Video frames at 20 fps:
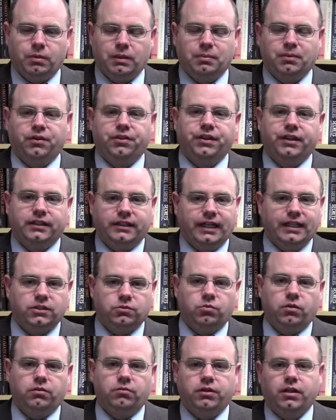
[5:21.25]
people think
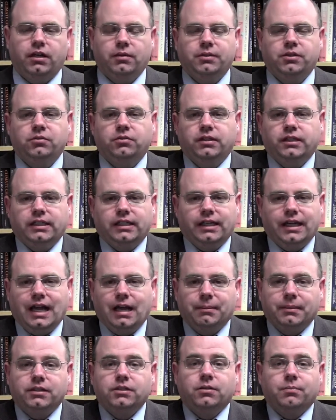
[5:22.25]
that's what we ought to be doing in
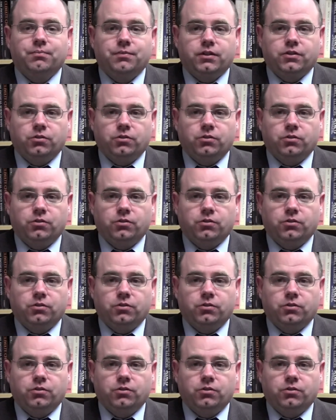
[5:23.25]
economics.